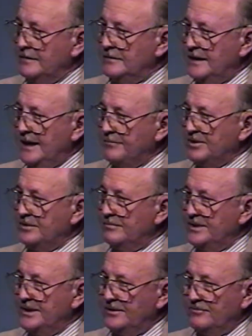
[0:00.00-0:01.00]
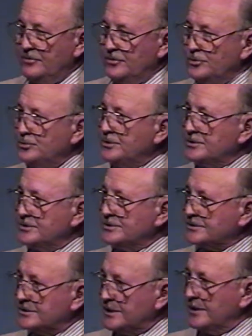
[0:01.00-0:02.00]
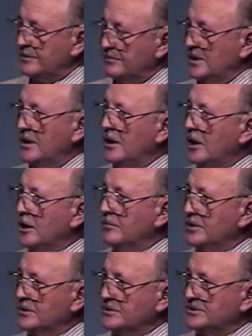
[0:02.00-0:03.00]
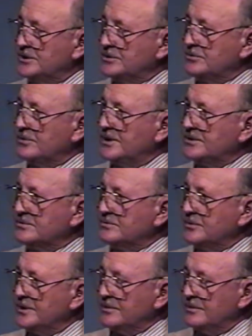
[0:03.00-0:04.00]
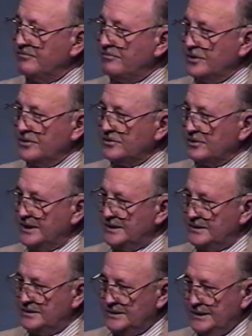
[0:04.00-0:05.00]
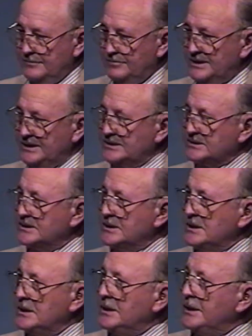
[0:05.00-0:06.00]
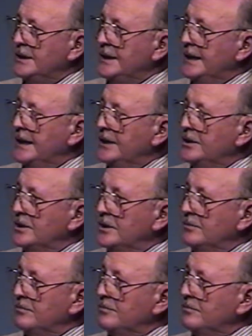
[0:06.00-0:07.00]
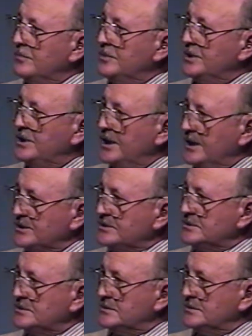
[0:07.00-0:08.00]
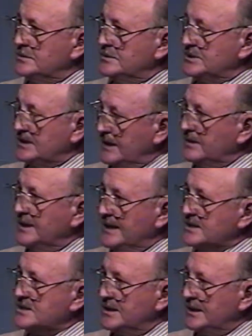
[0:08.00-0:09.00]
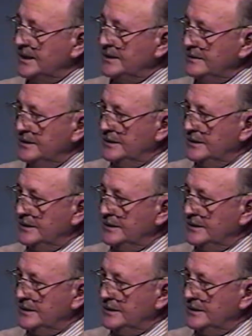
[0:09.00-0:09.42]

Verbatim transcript: Happened to be a fortuitous uh, harbor situation where the fur trade could take place. And uh, the Dutch settled that city,